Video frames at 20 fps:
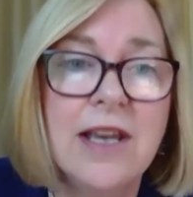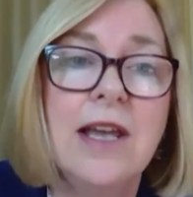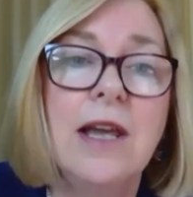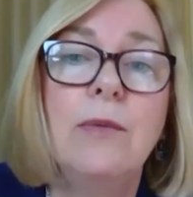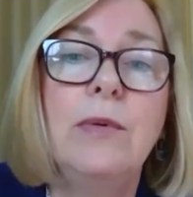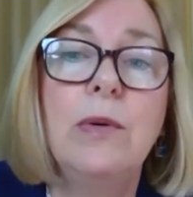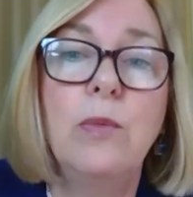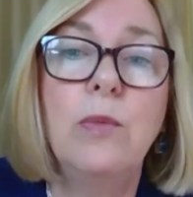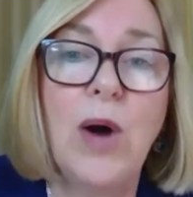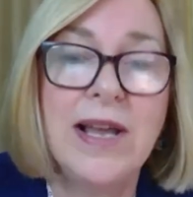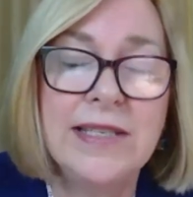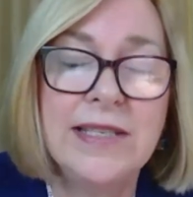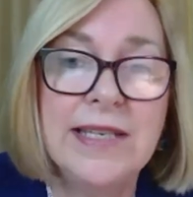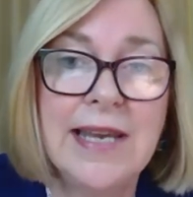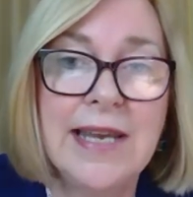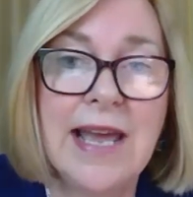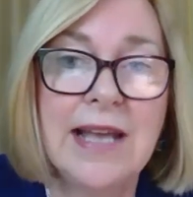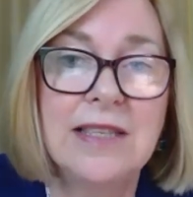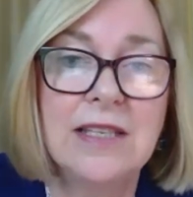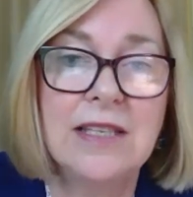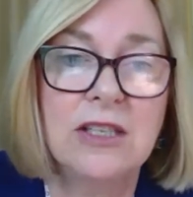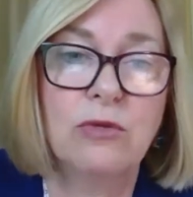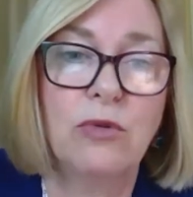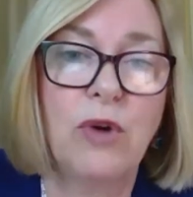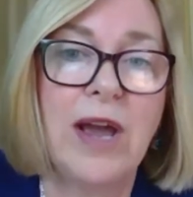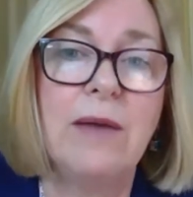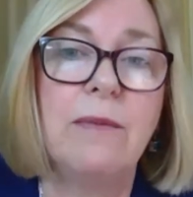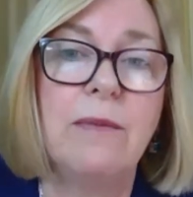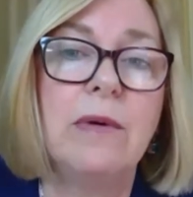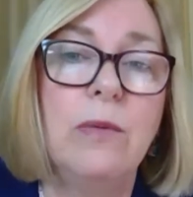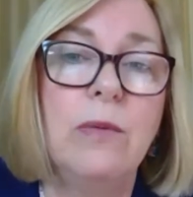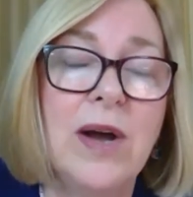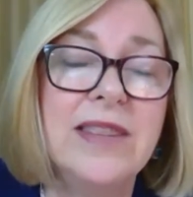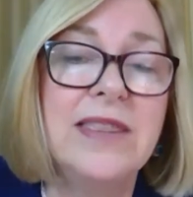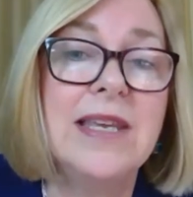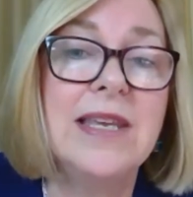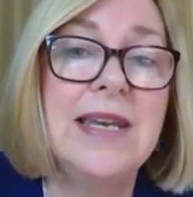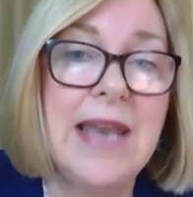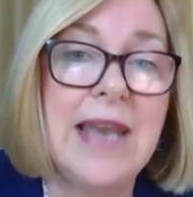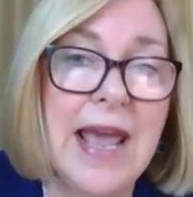We want to get this right. We want
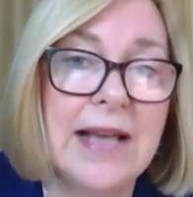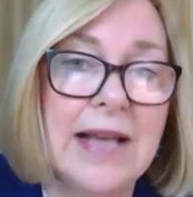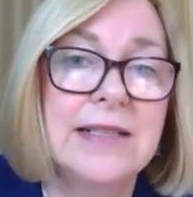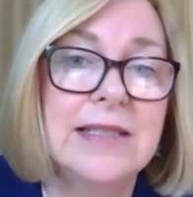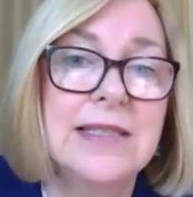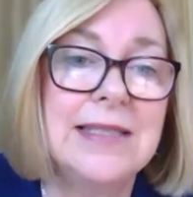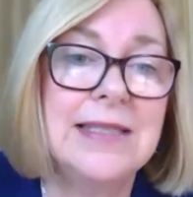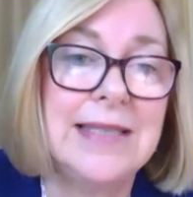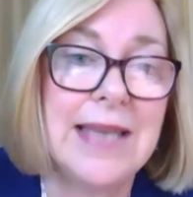the next